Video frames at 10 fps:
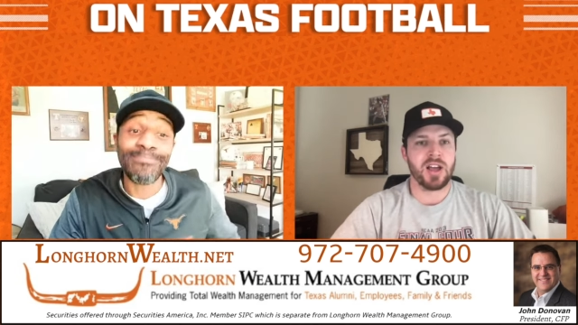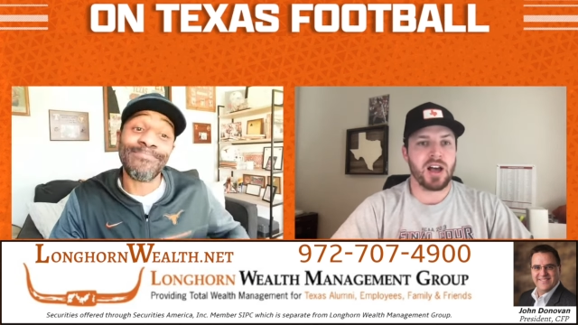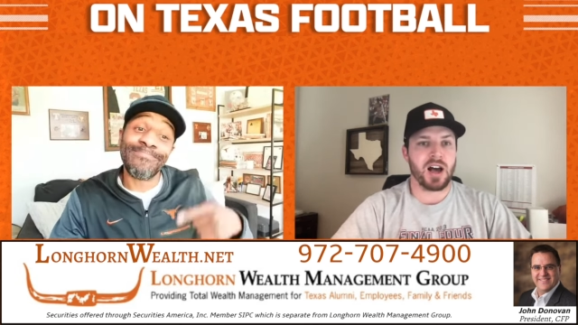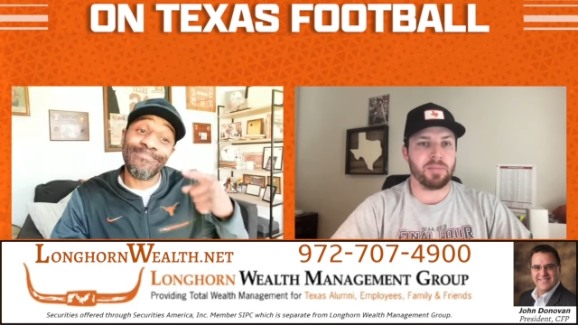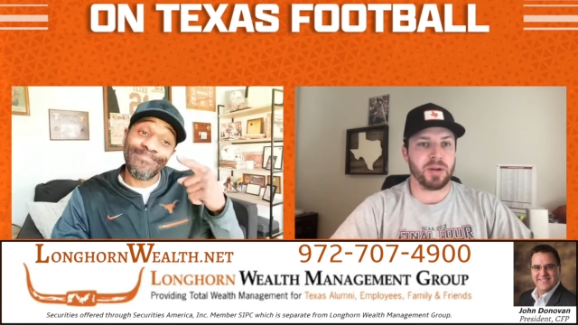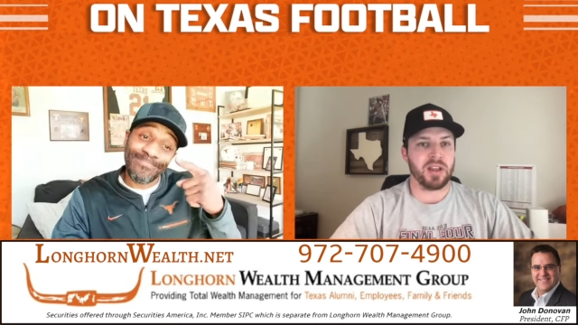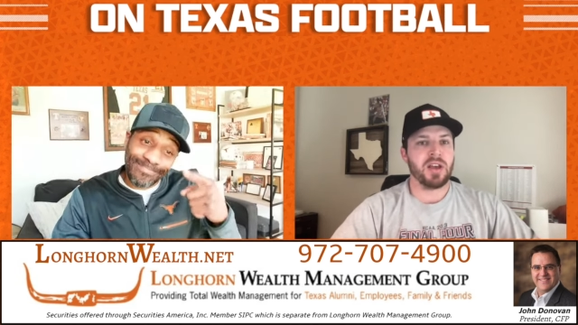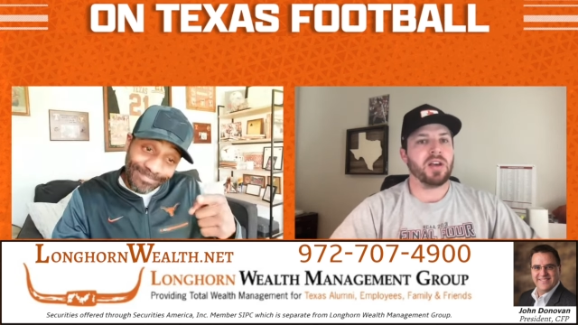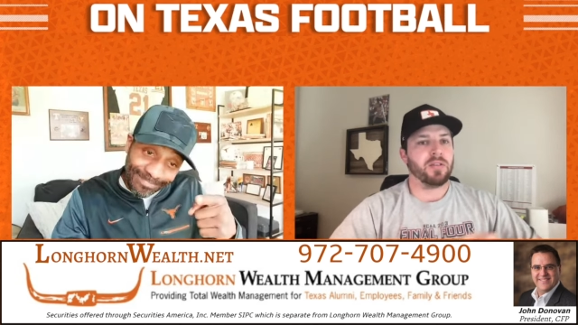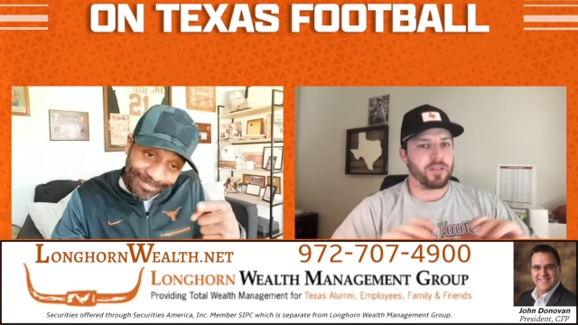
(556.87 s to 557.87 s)
Speaker 1: Uh, but
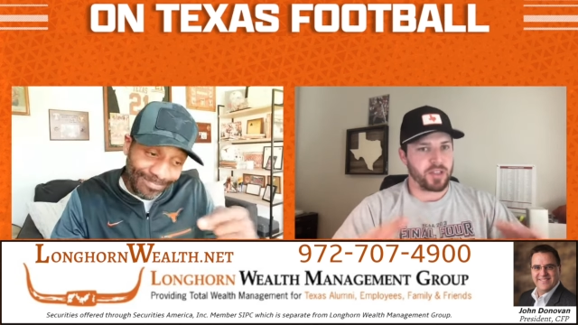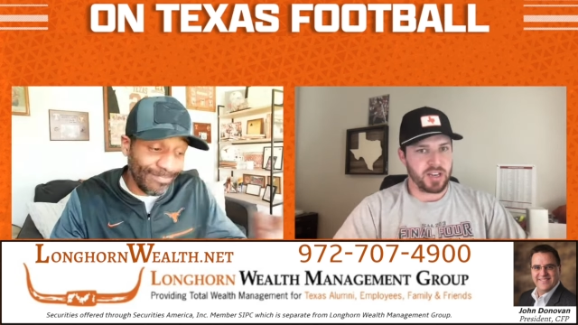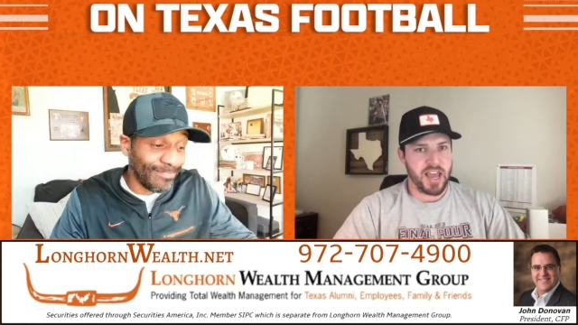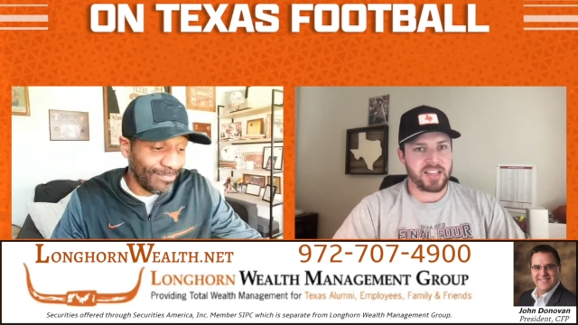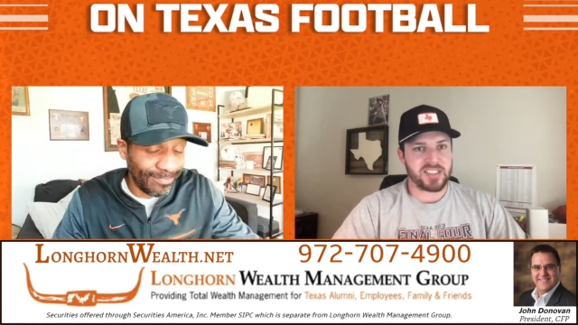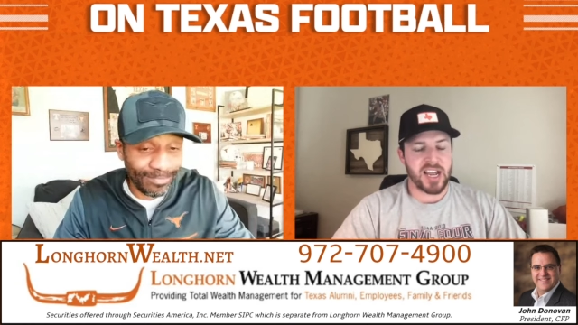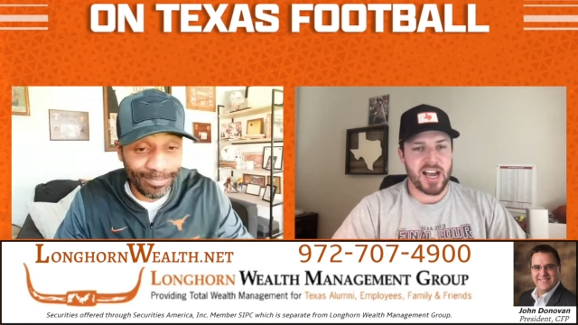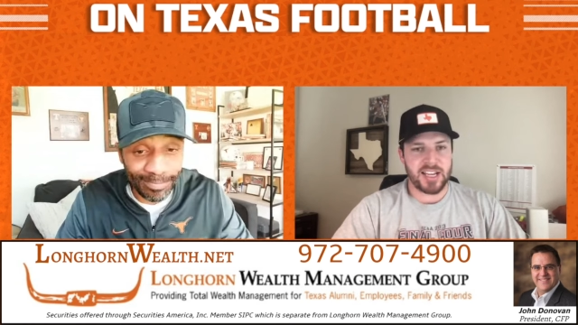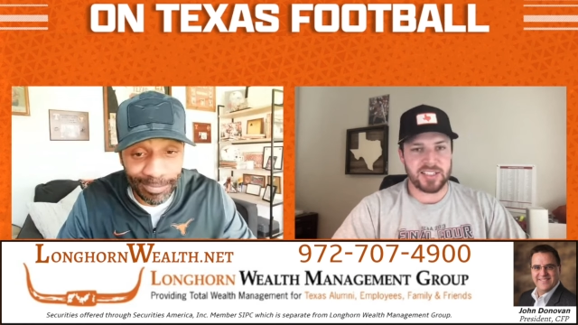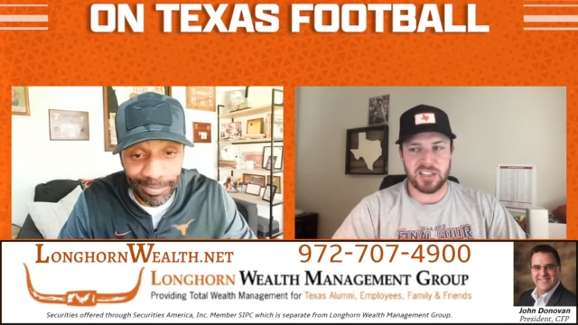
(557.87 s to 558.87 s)
for the next
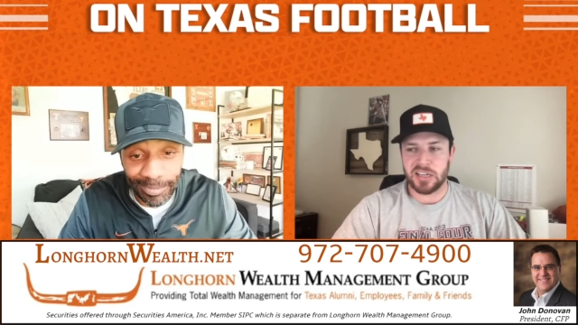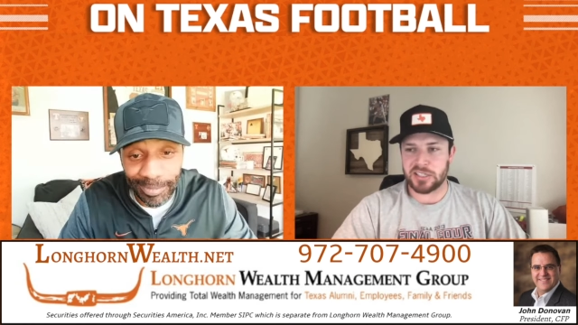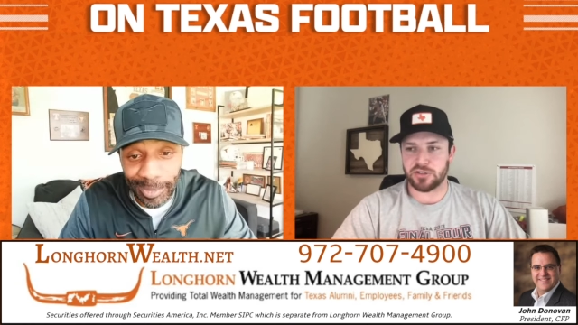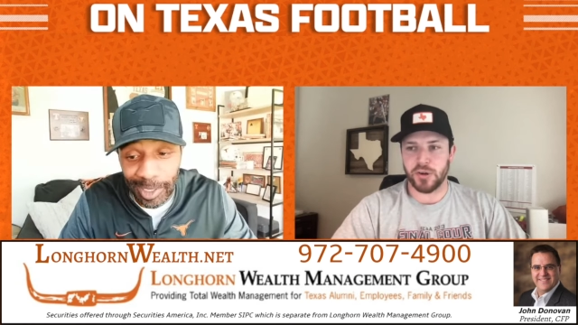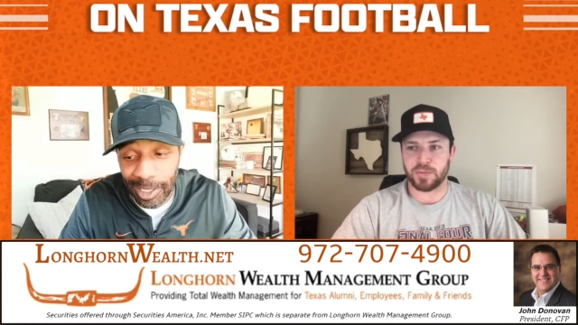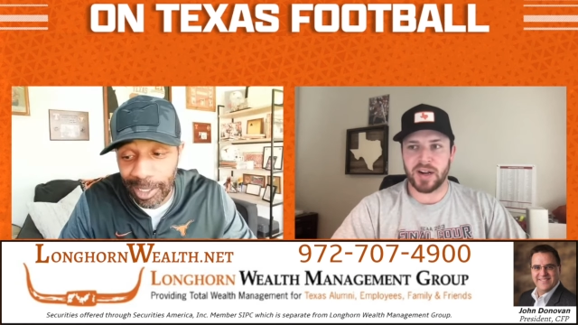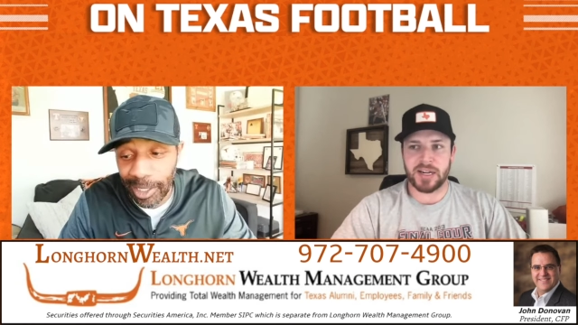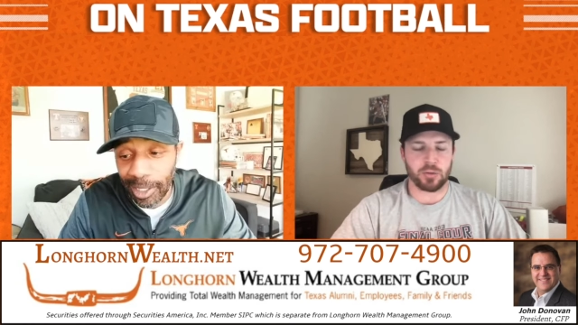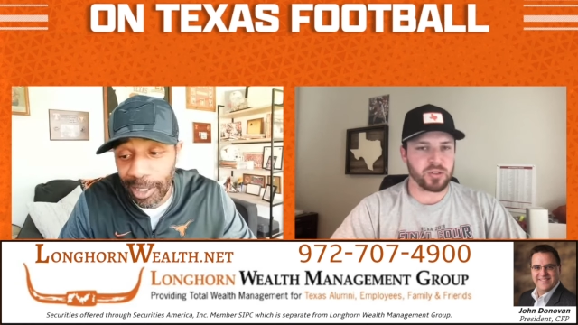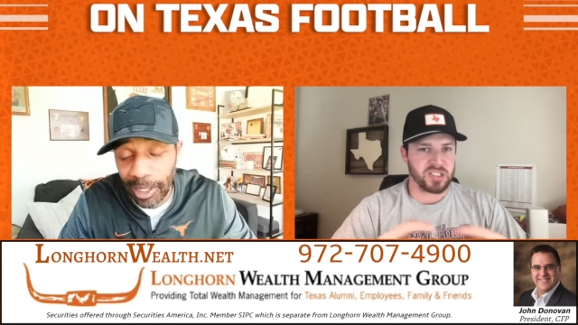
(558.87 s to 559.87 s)
guys, the next group right
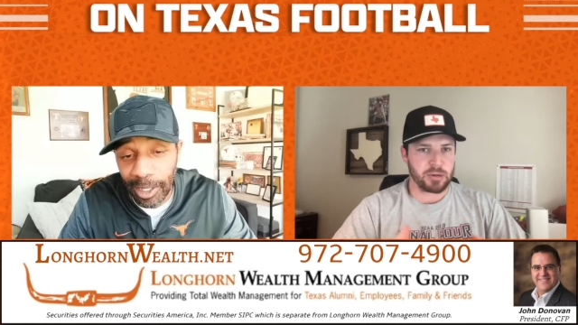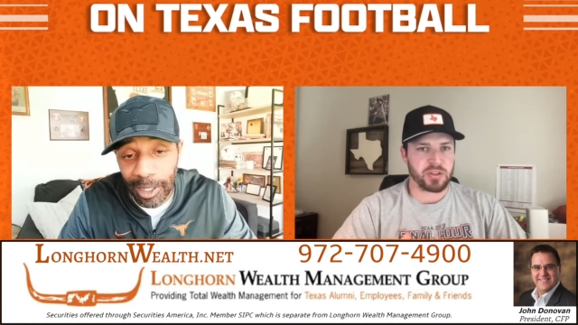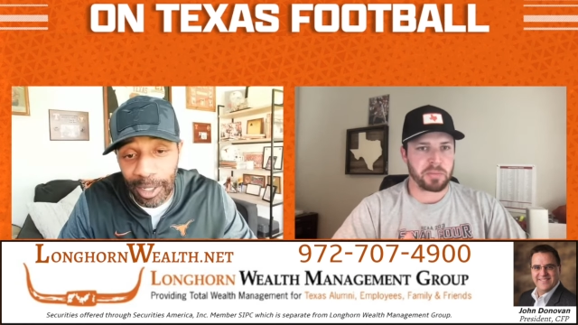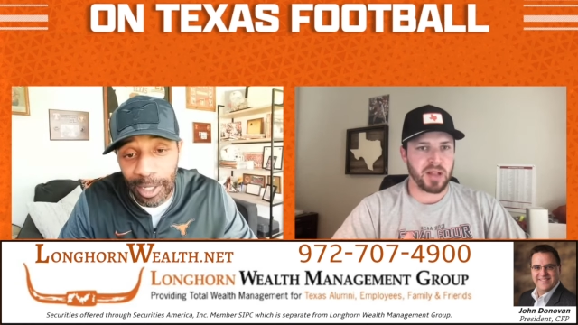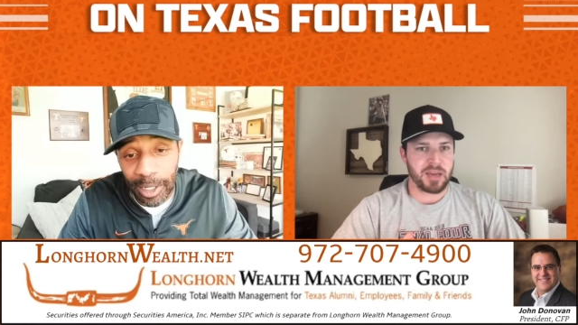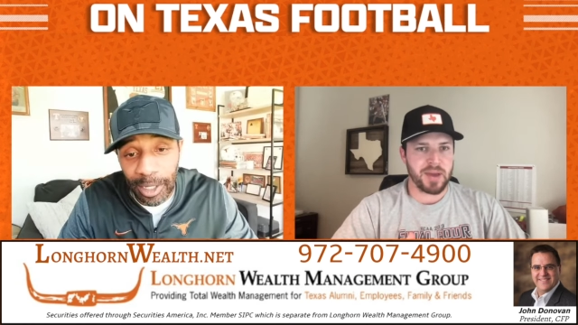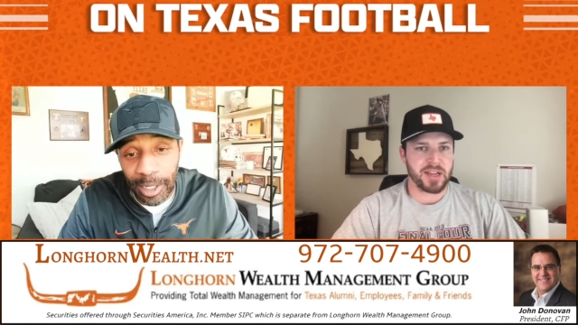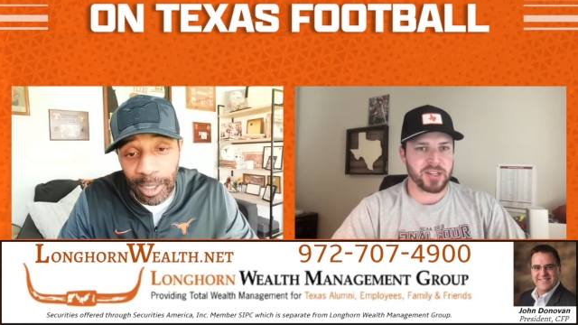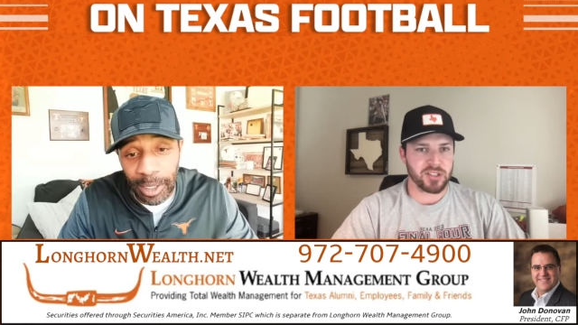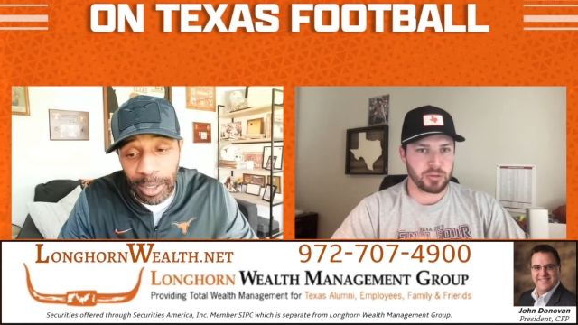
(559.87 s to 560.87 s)
here, we'll stick with the
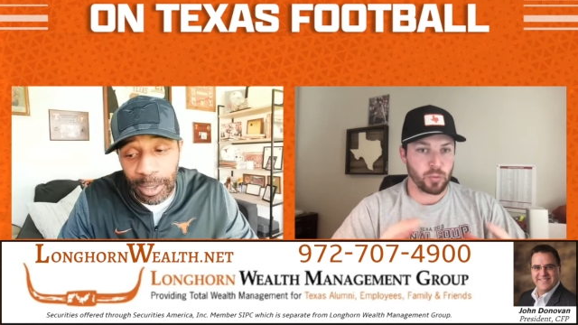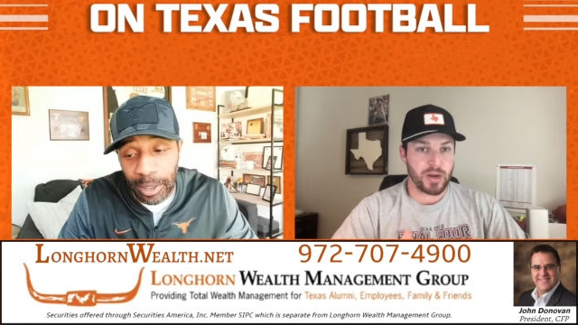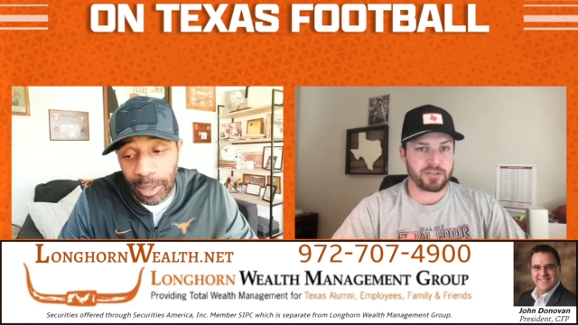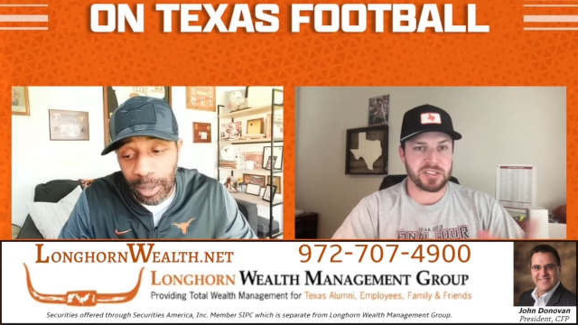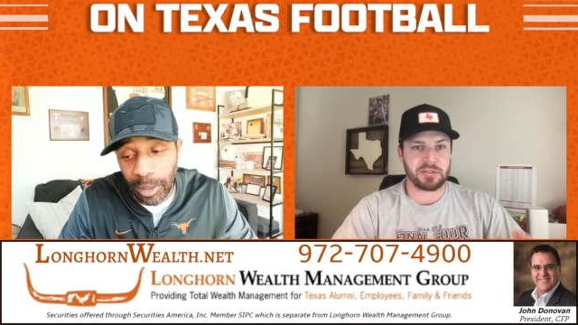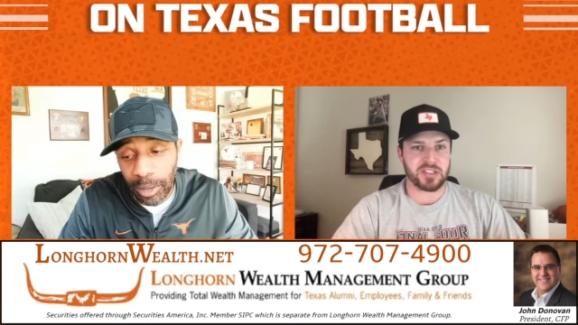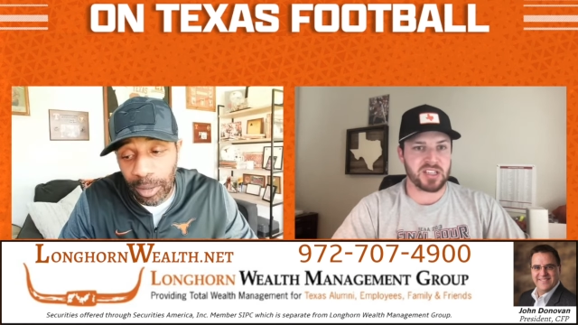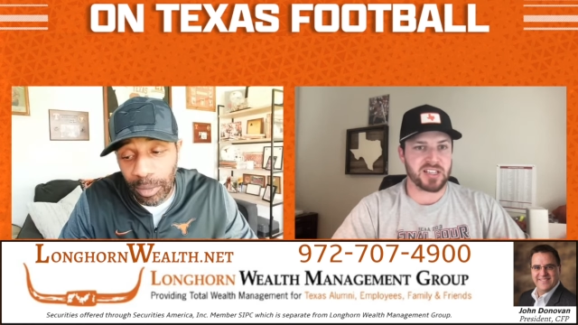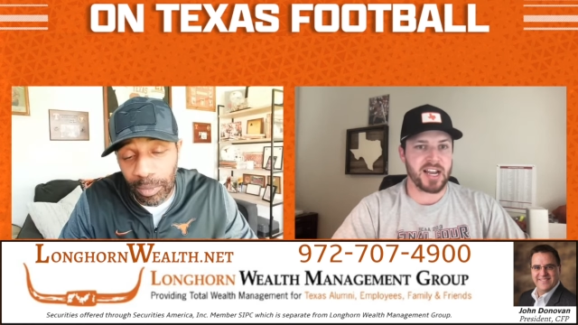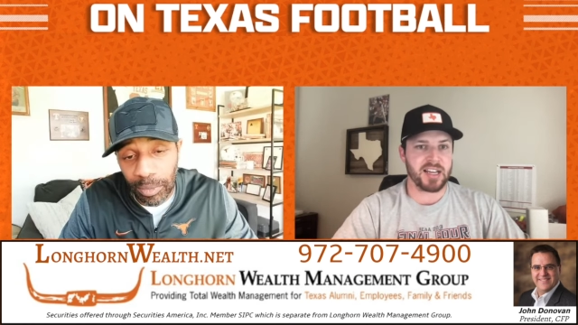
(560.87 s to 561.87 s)
playmakers, the wide receivers, and
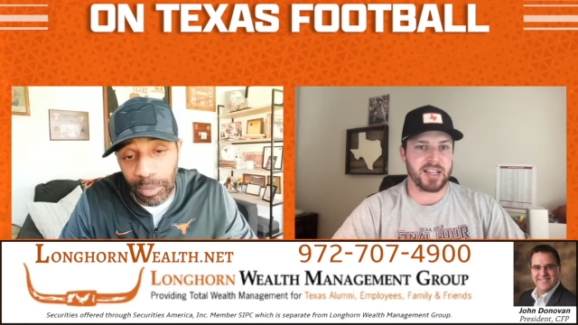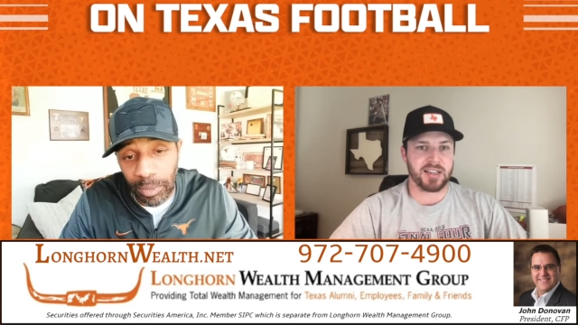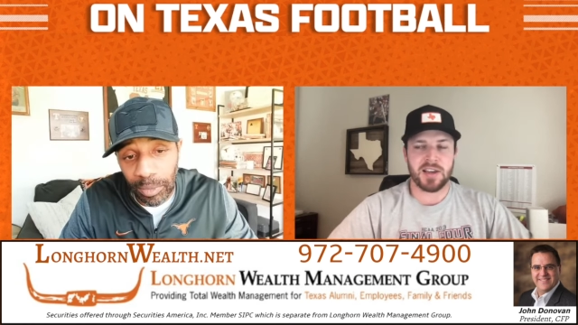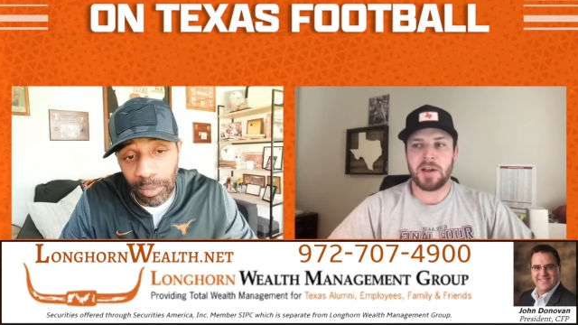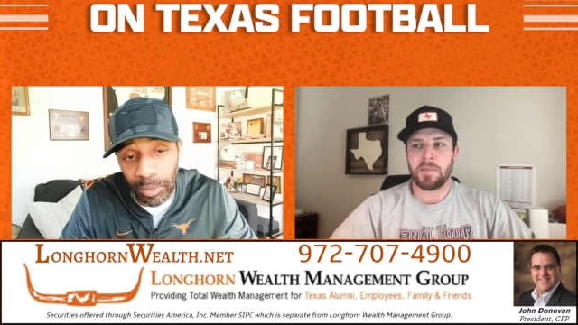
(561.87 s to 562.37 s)
the tight end.